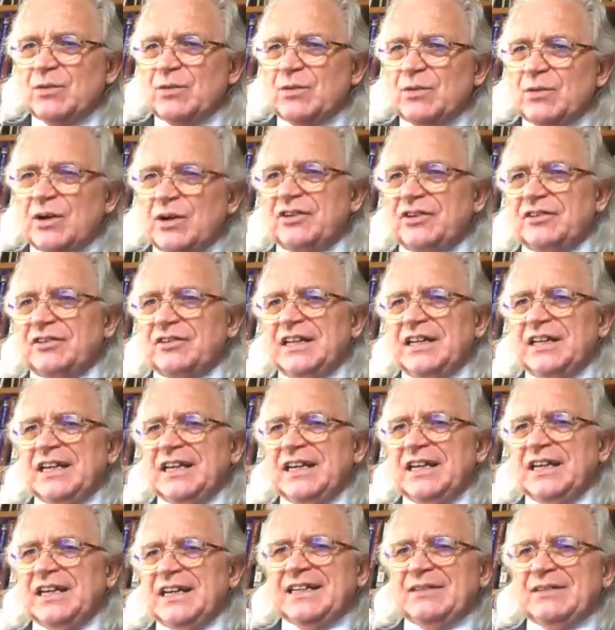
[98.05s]
Whether or not
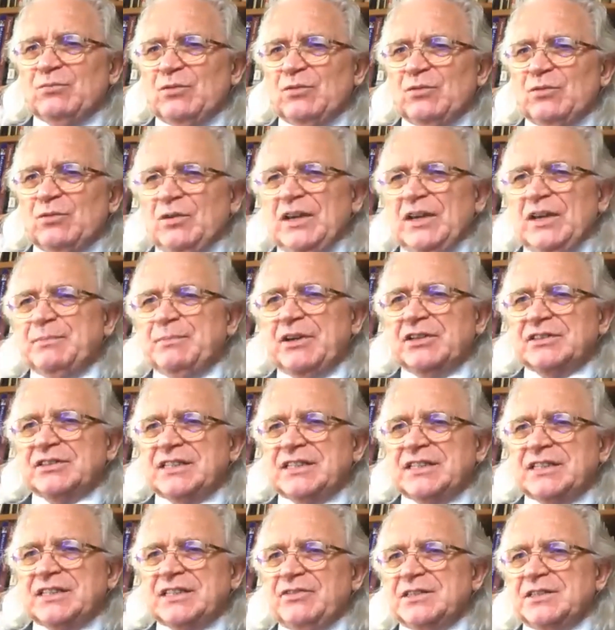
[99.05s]
it's
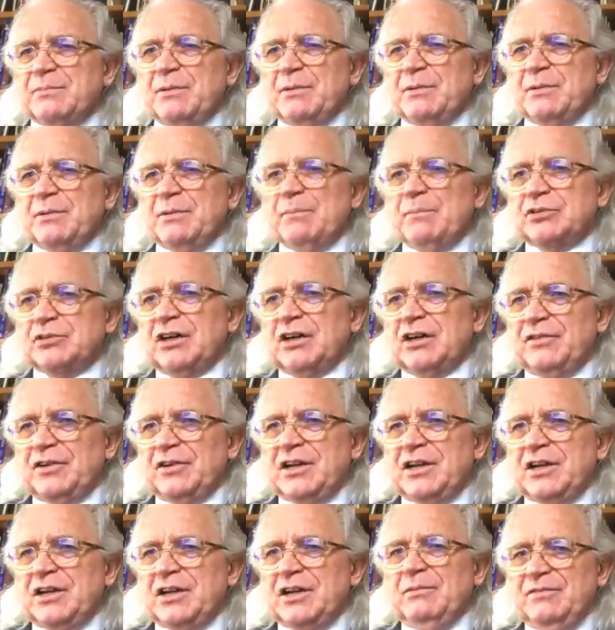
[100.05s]
because everything's been put off
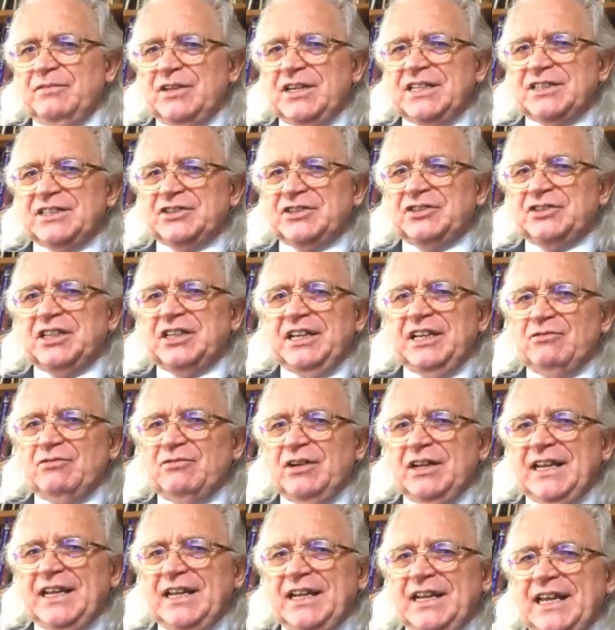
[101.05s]
for a couple of years until it
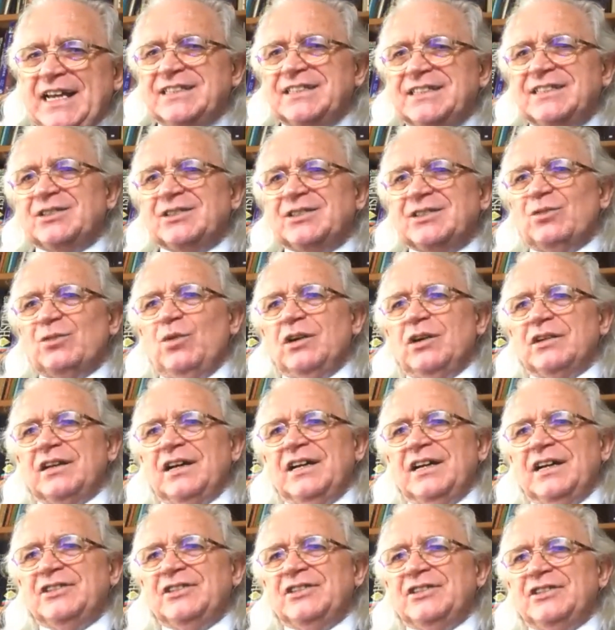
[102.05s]
really hits us or what,
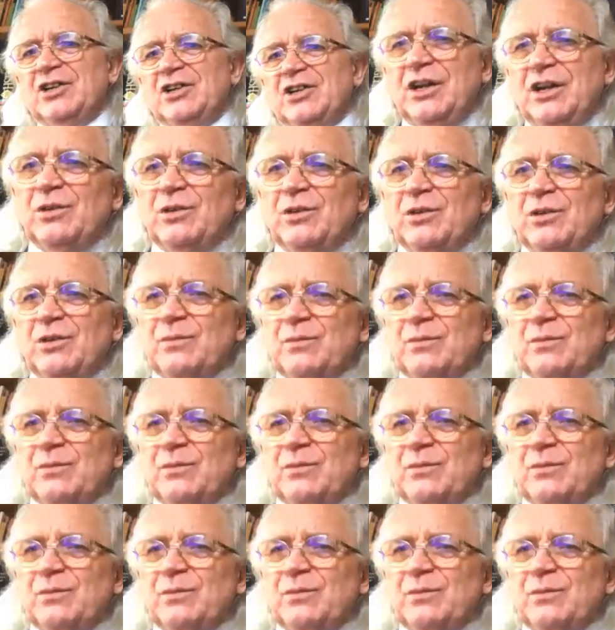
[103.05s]
I don't know.